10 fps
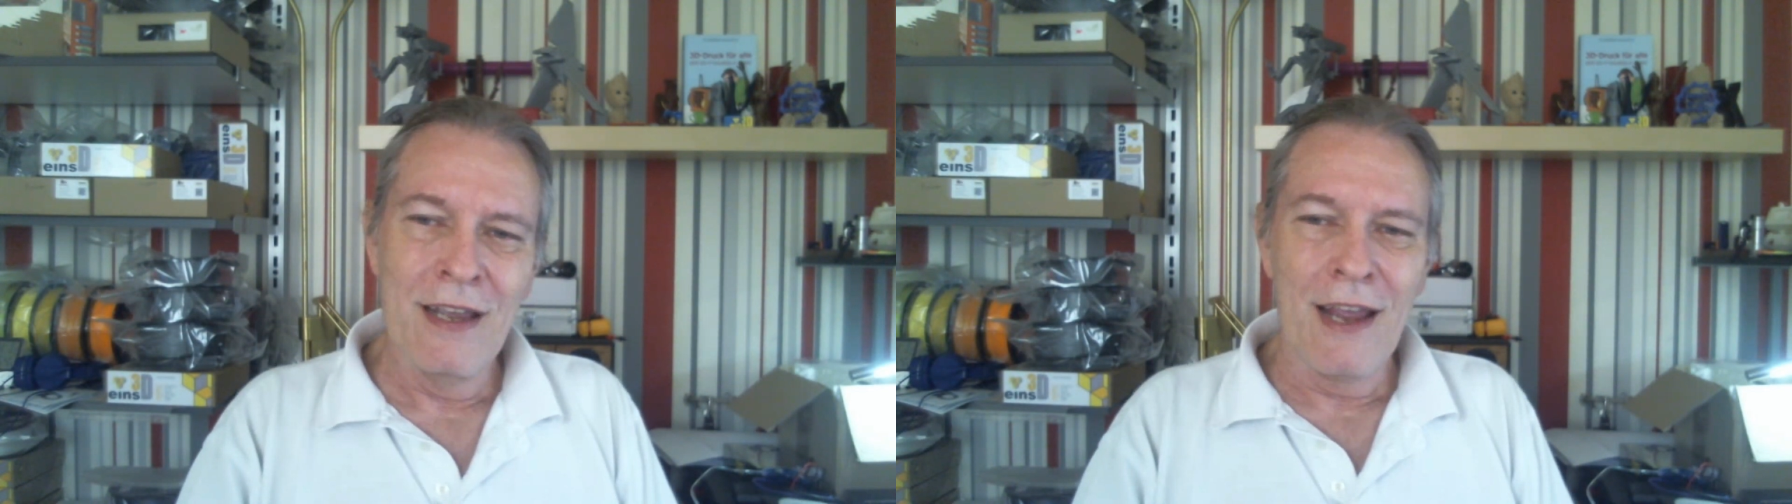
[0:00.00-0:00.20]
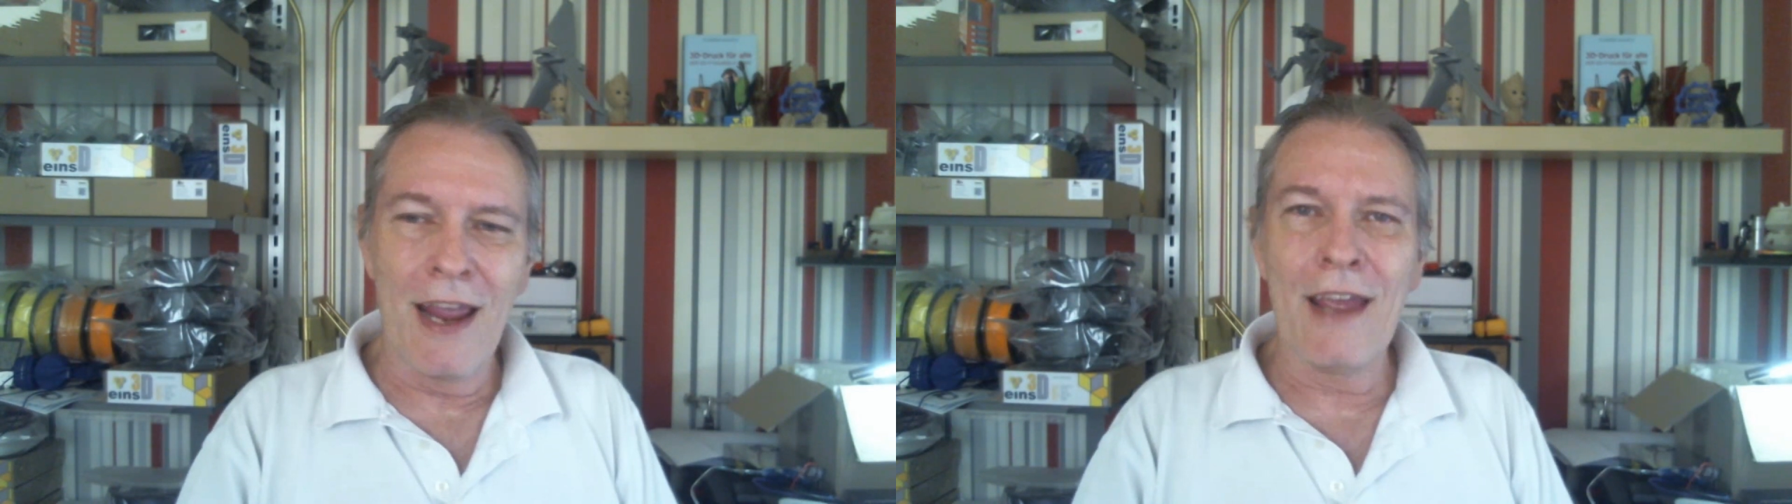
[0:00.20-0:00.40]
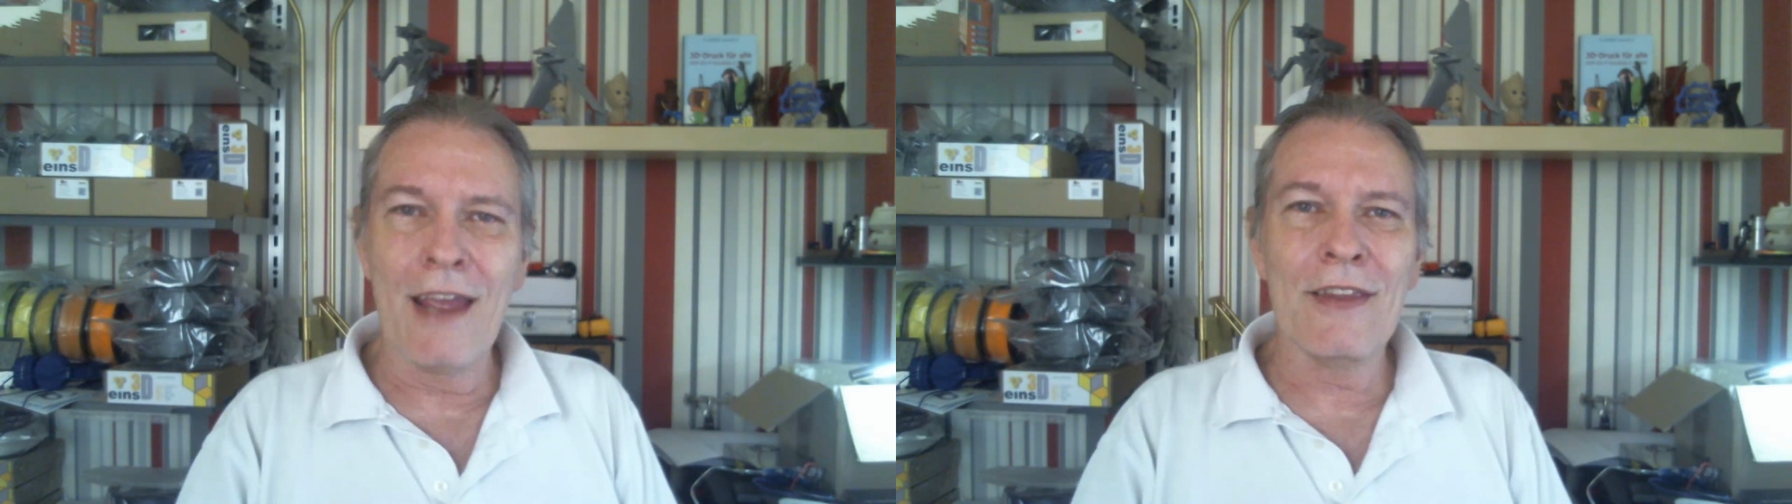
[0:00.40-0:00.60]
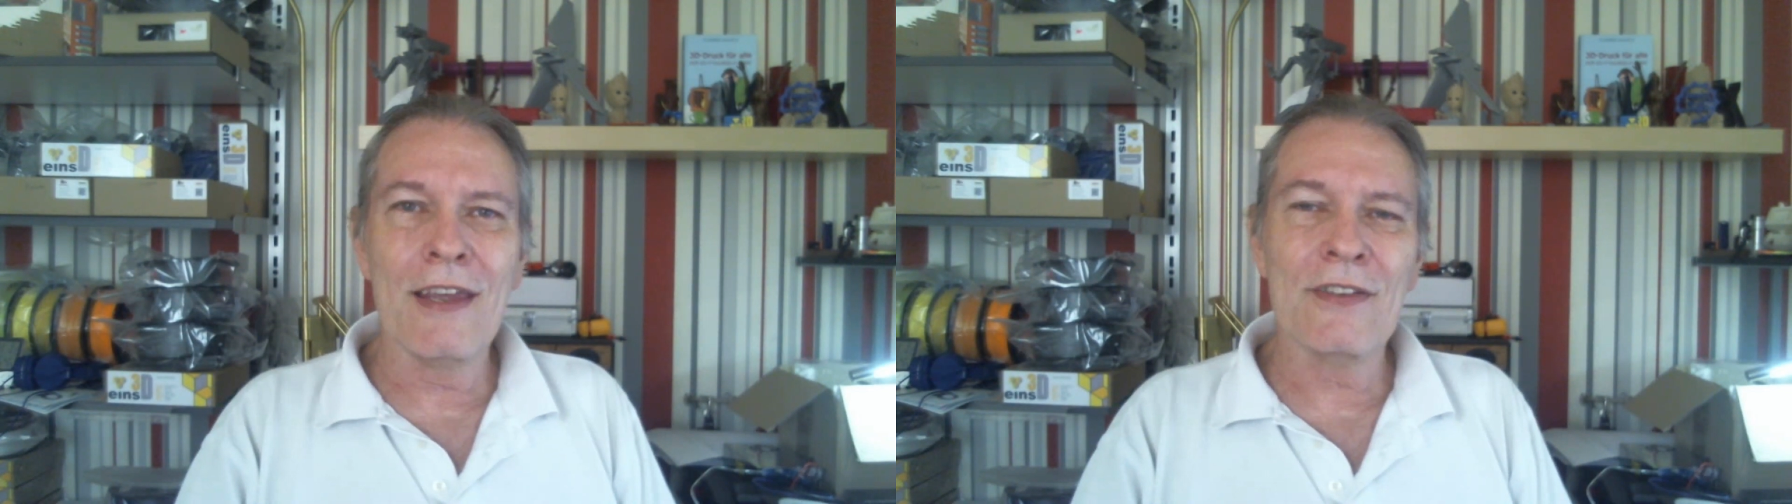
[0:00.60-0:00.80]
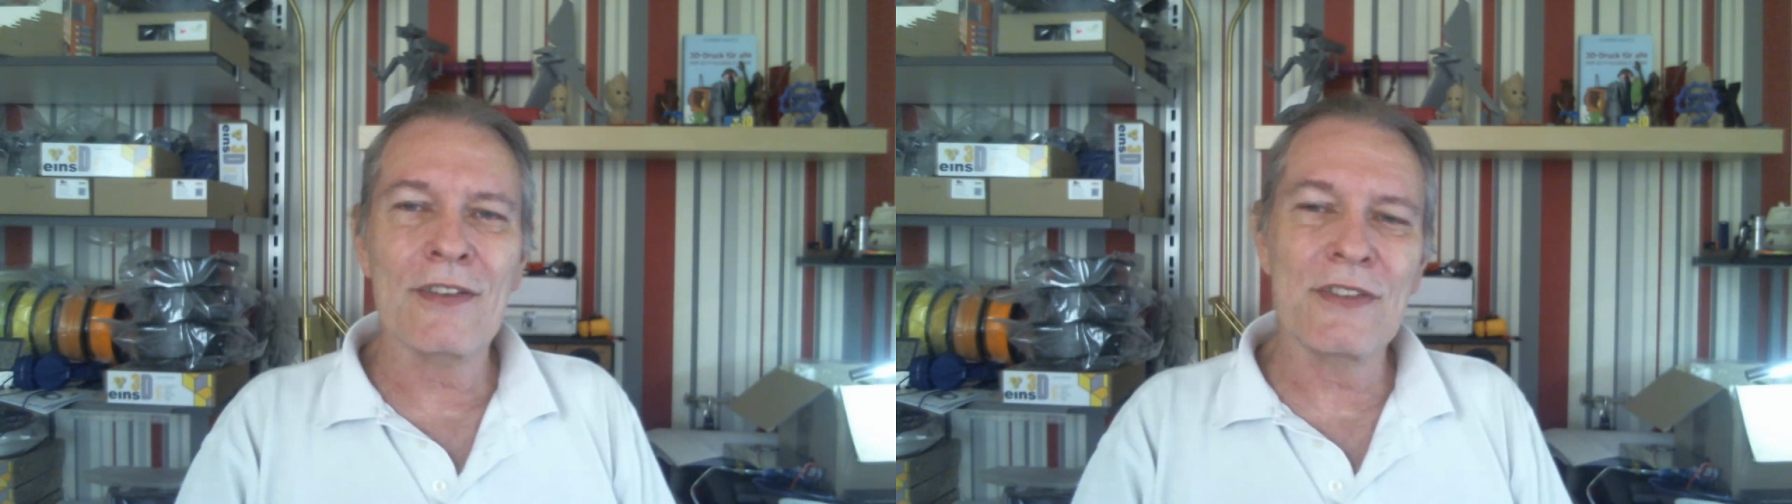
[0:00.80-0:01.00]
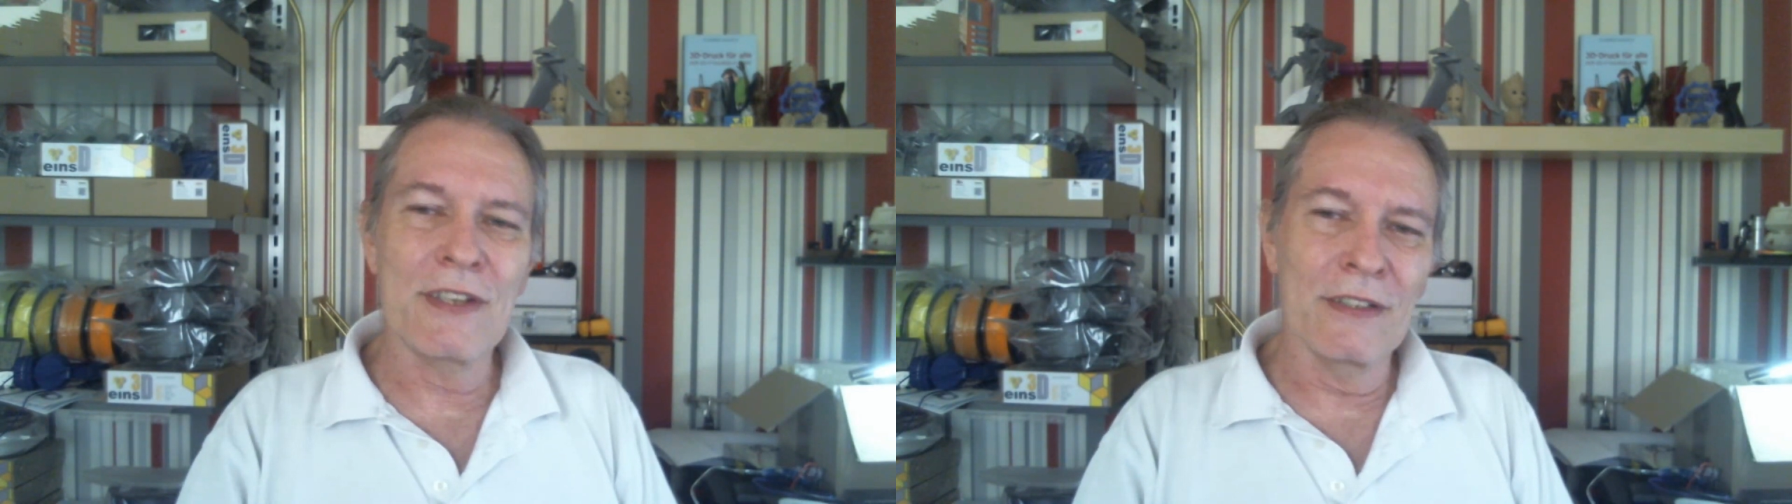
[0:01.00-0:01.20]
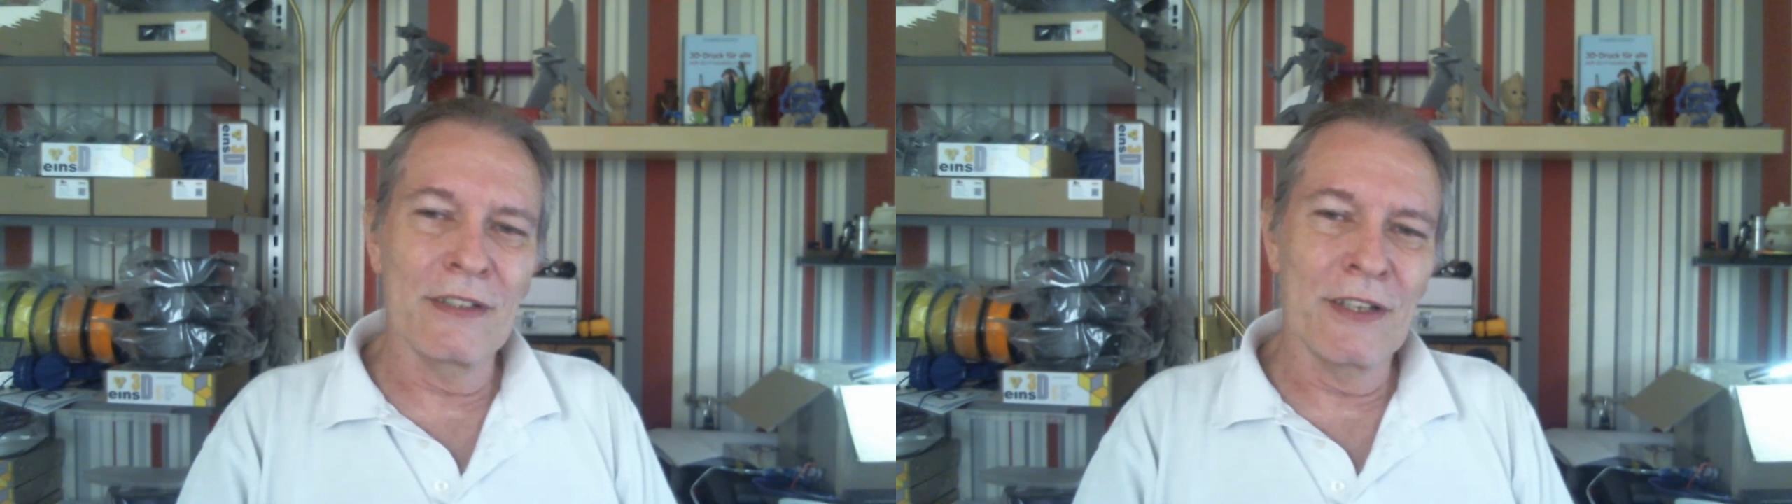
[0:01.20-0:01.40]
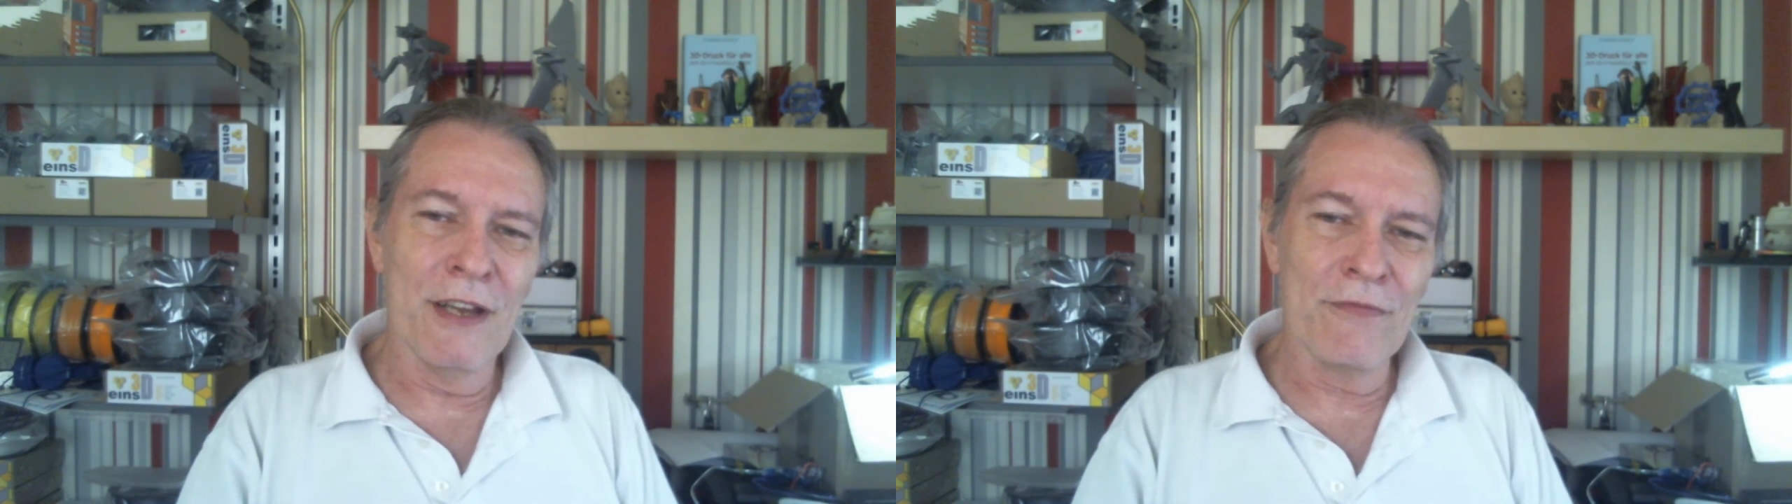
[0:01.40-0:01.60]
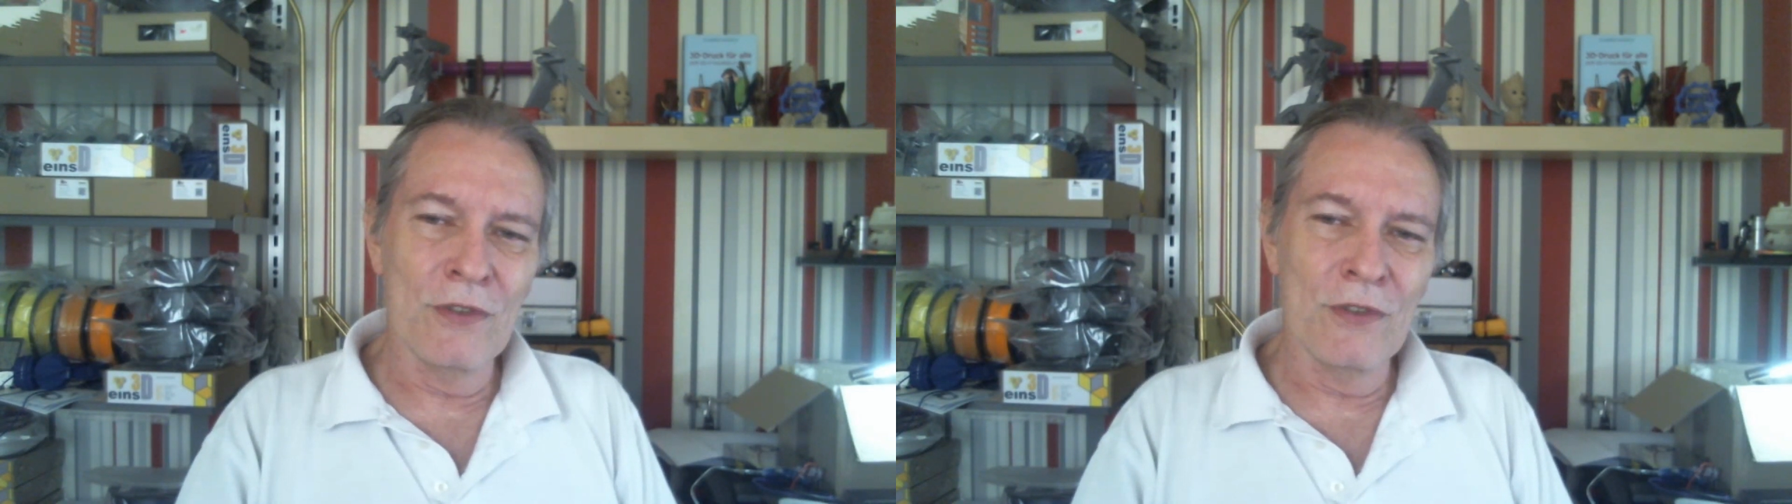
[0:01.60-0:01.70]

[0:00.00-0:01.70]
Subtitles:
And there's still enough